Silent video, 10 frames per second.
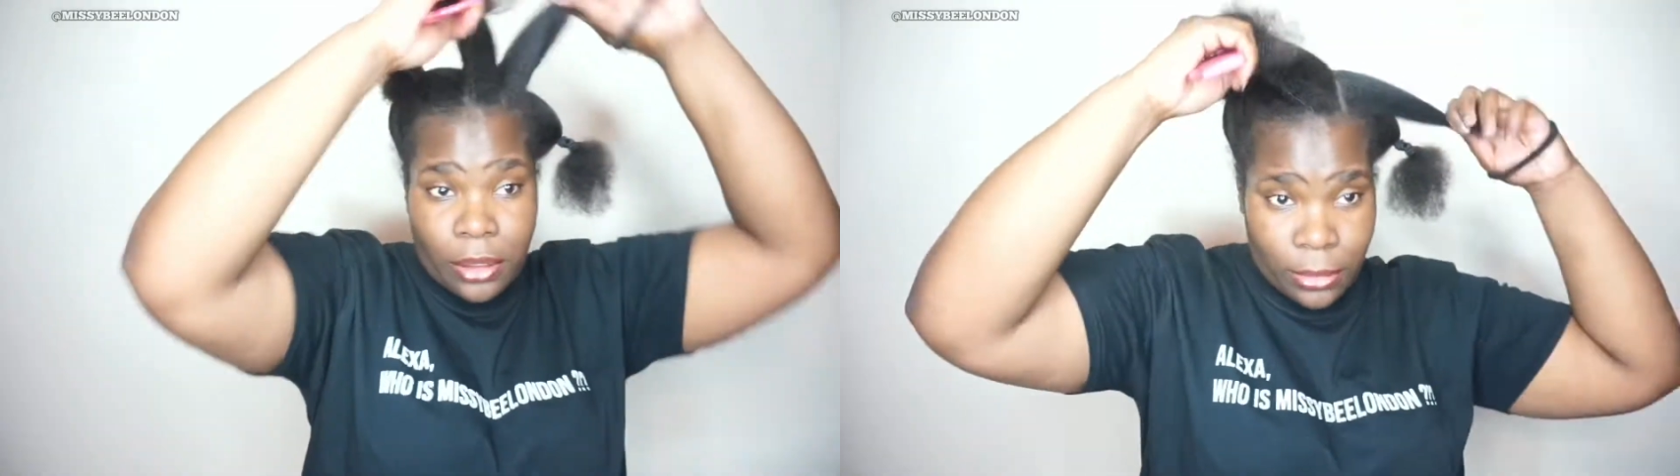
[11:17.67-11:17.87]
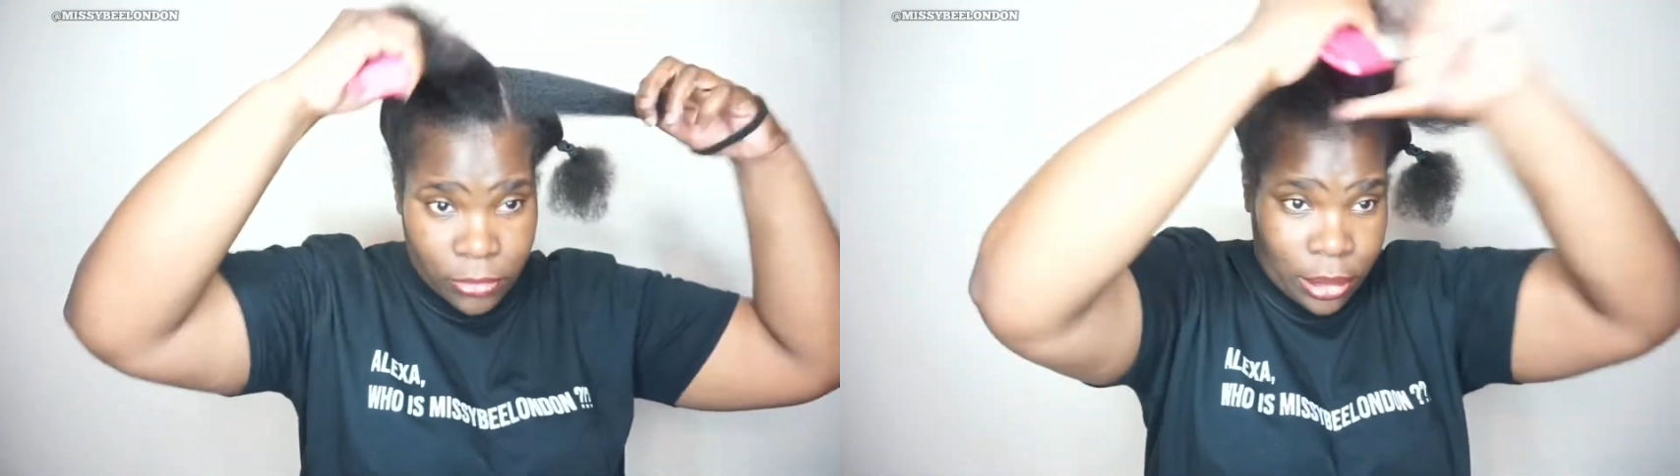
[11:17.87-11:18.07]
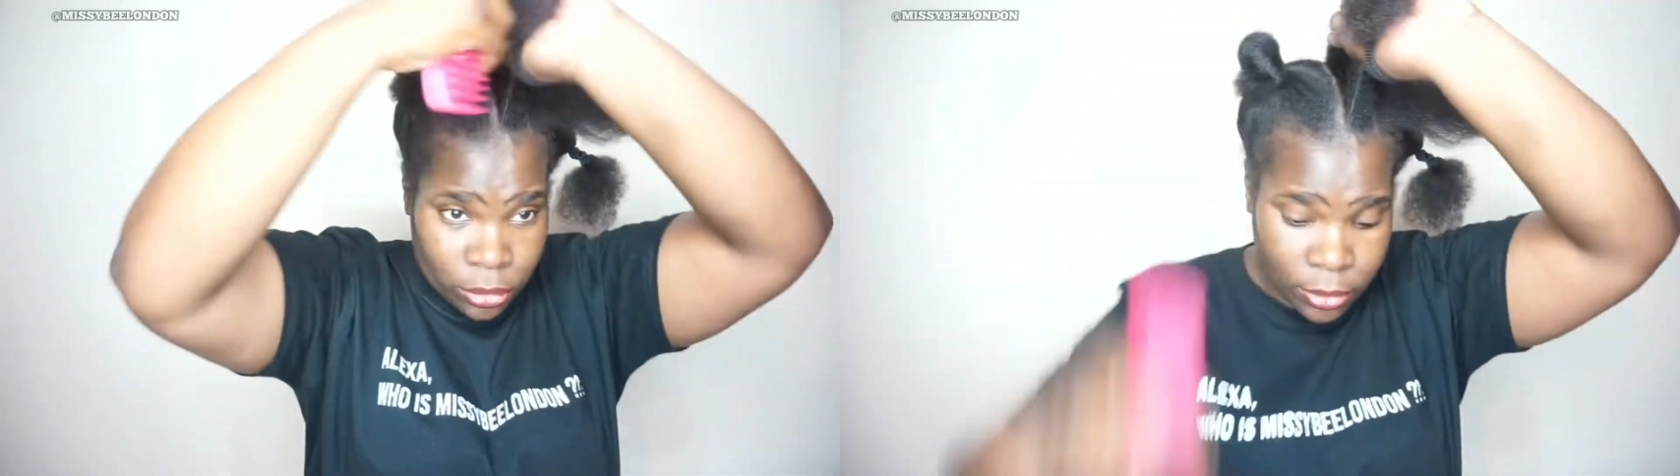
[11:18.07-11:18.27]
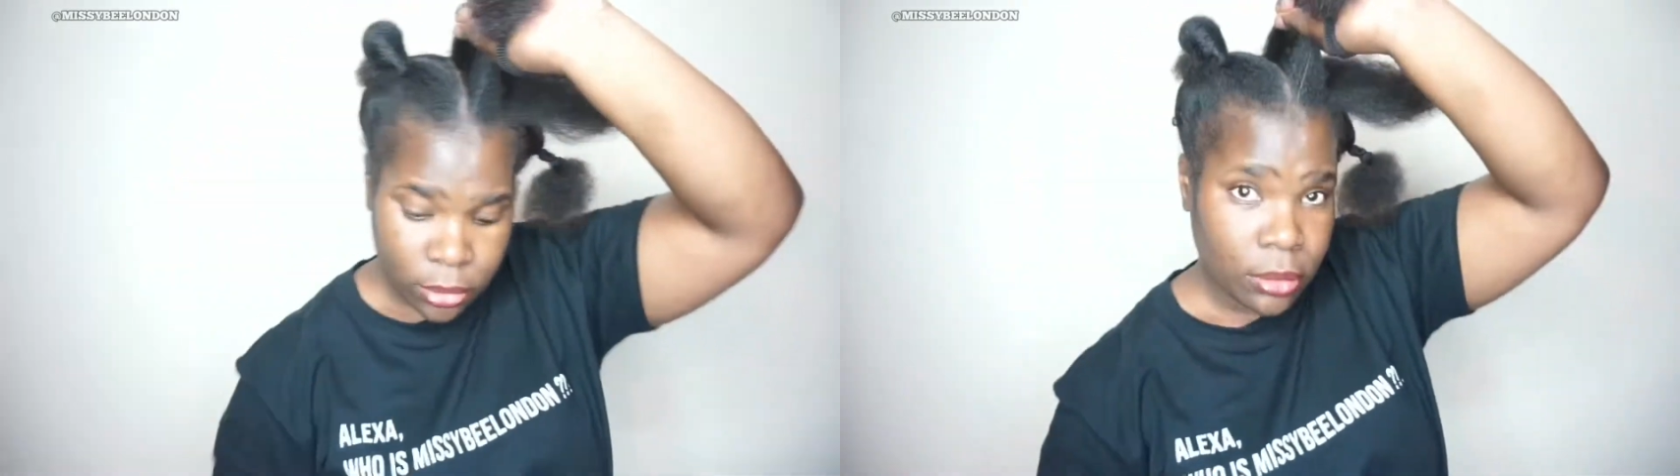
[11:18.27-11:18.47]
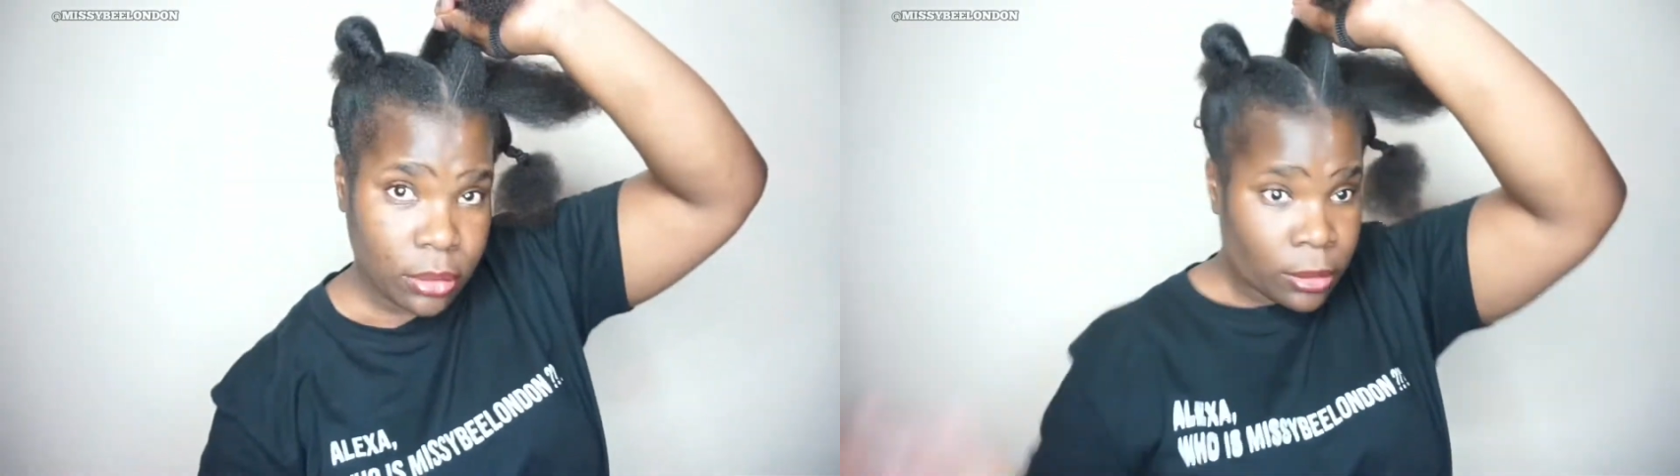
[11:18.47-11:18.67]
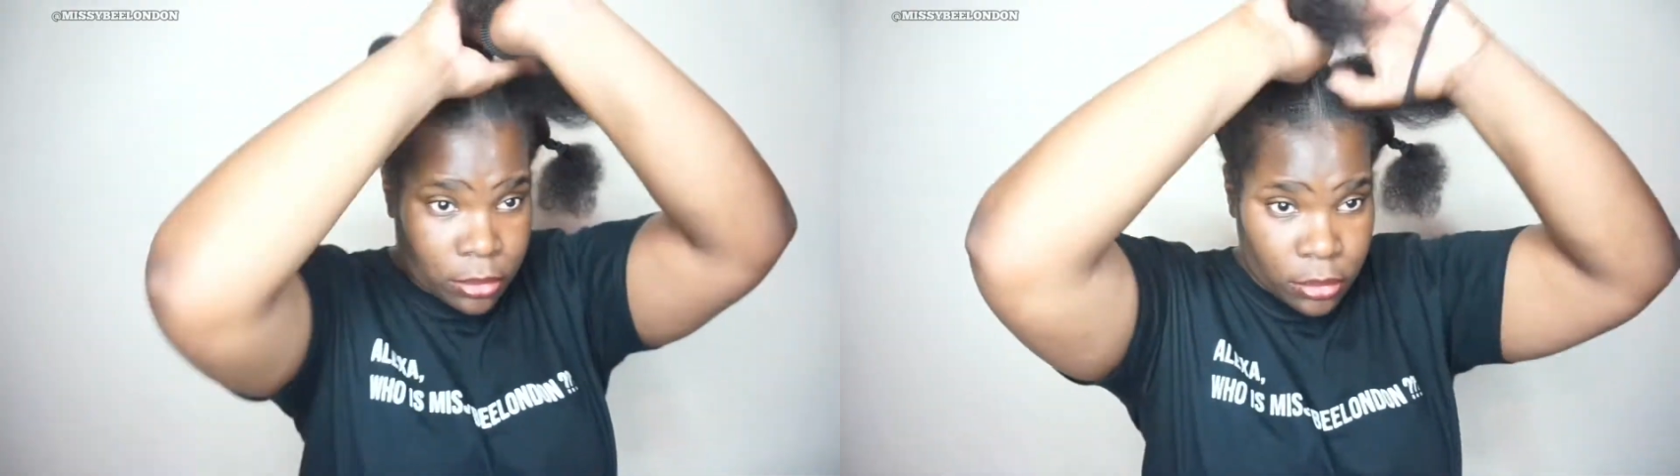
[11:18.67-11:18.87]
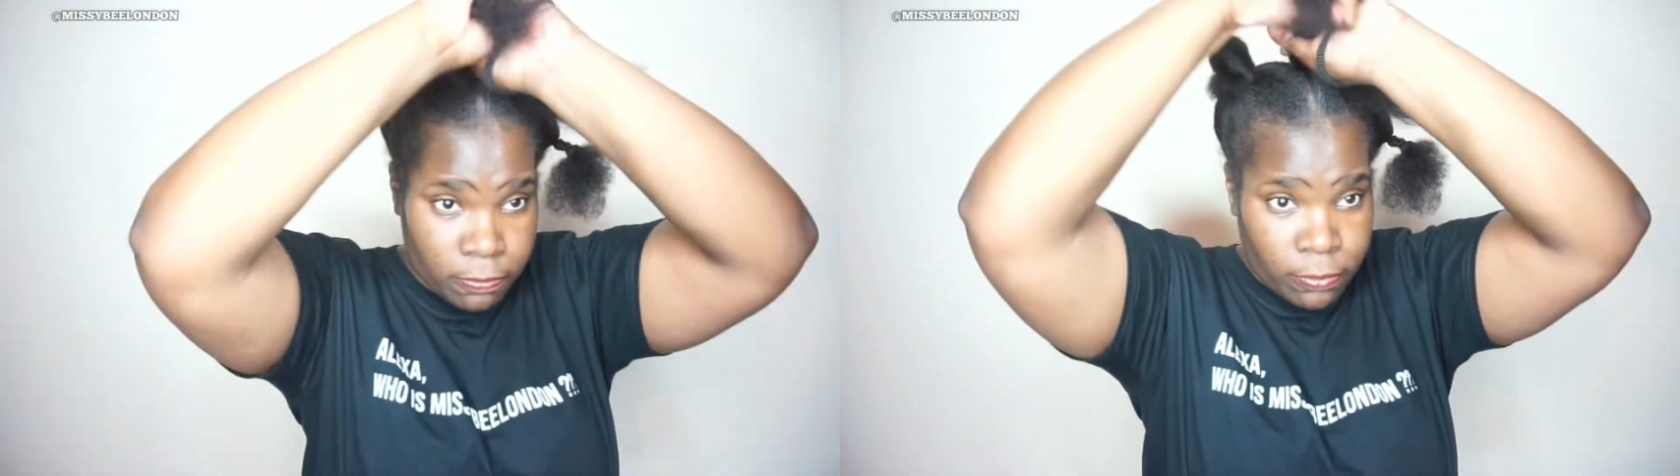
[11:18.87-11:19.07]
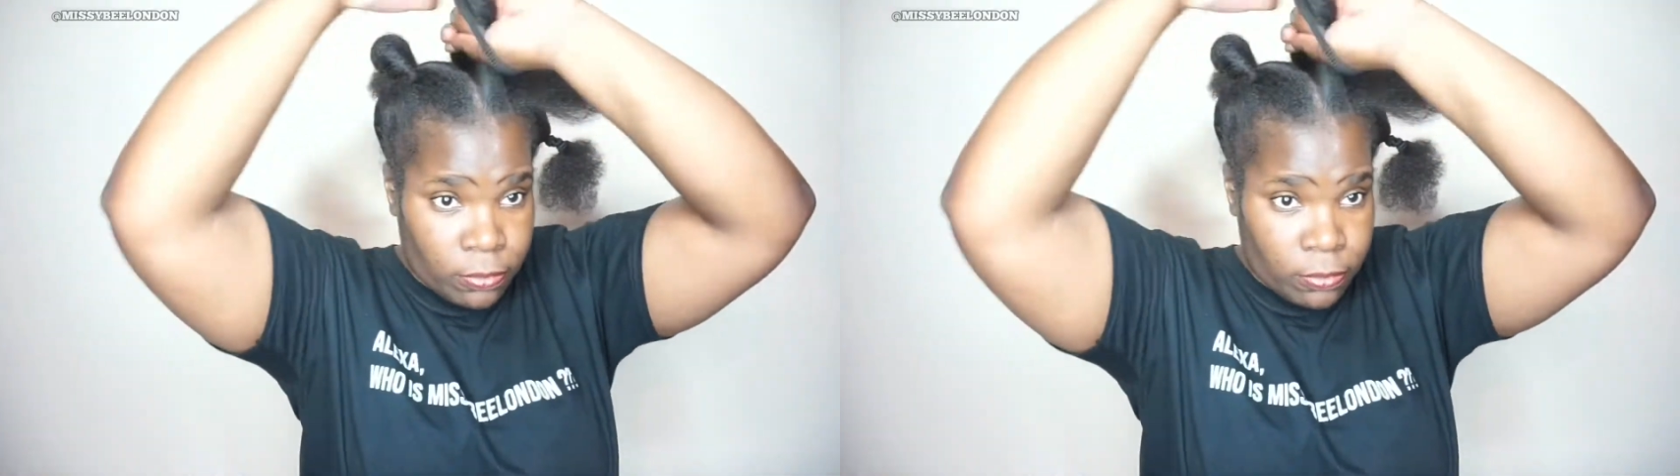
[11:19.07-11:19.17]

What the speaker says: like I say, it was slow